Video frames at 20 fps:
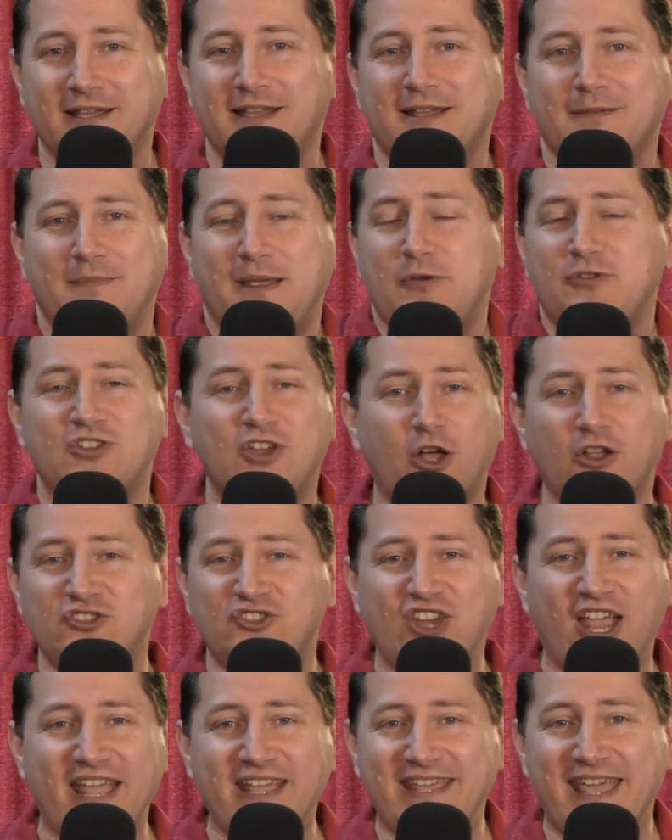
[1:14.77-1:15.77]
Maybe it's called
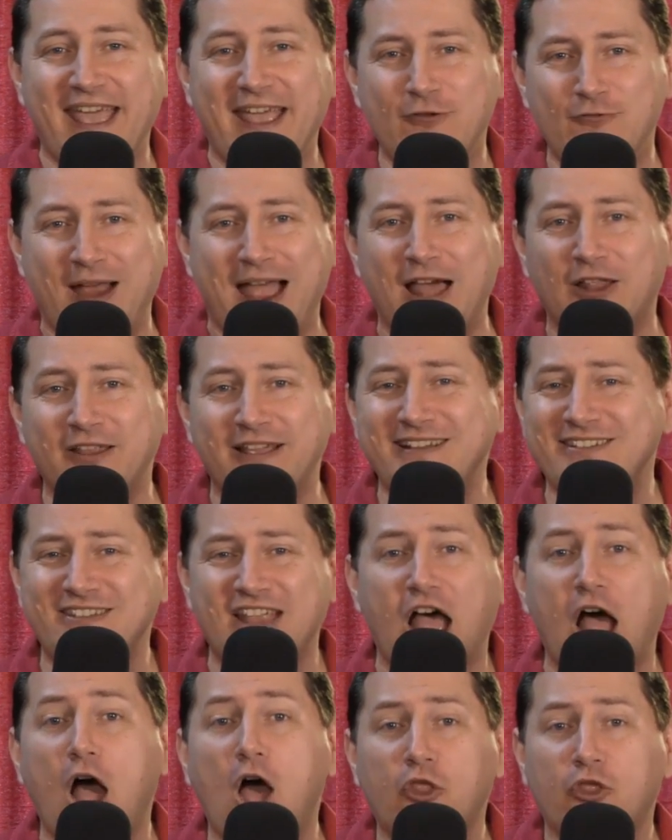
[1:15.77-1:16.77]
J.K. Rowling's
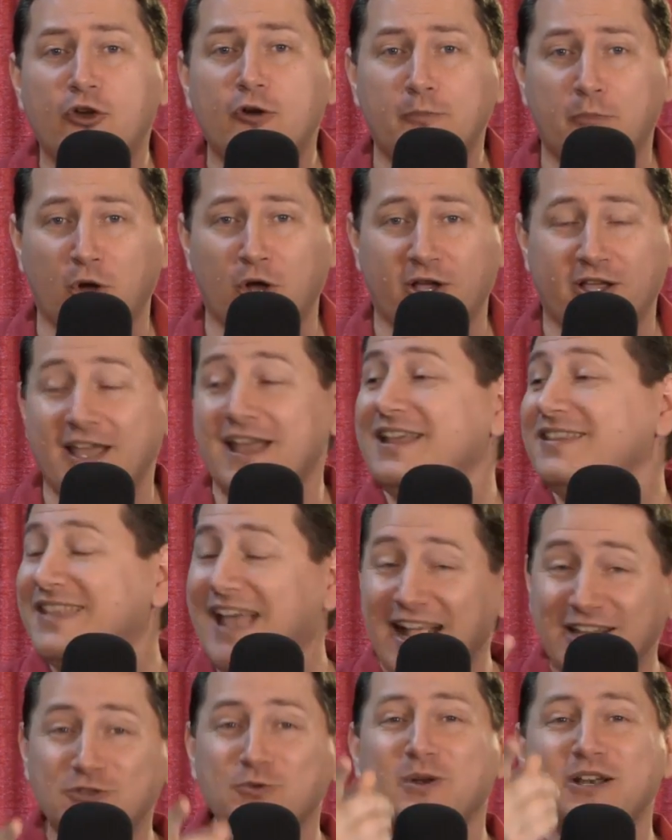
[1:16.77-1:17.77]
Other Book.
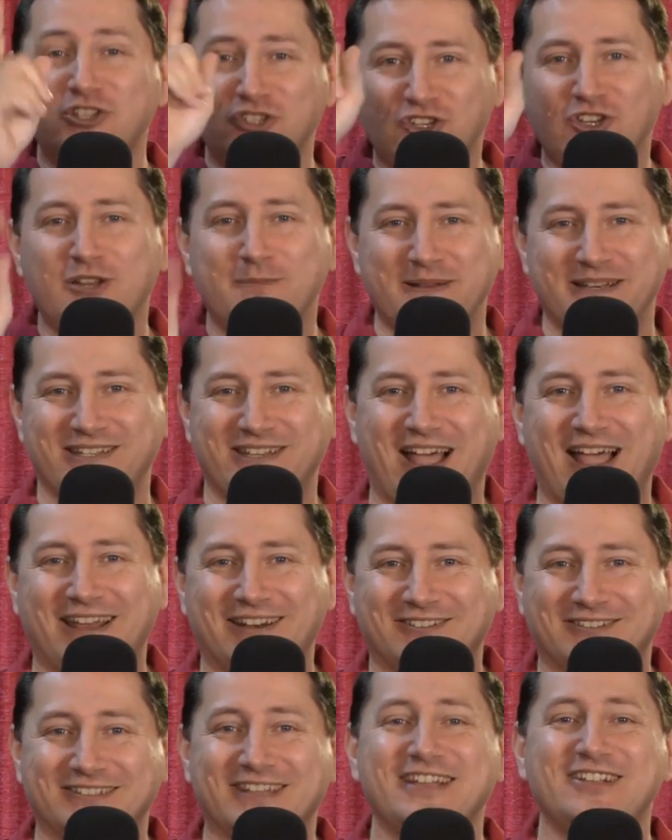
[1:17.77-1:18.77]
That's what it should have been
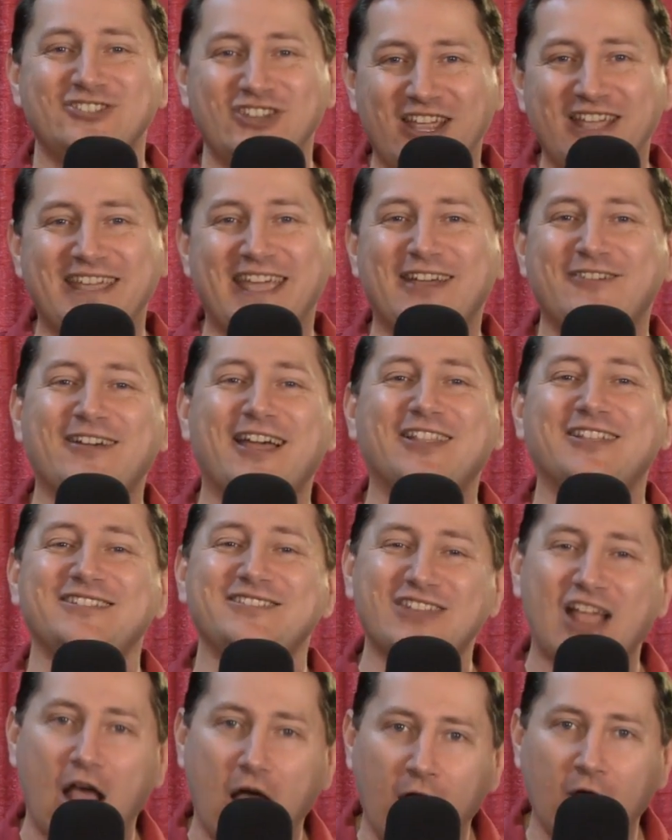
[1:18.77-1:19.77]
titled, J.K.
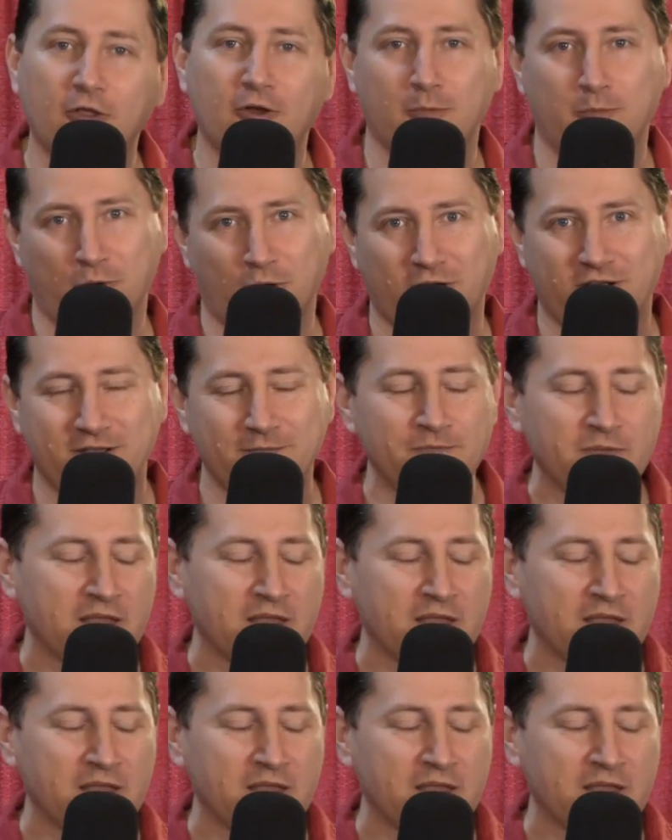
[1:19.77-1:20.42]
Rowling's Other Book.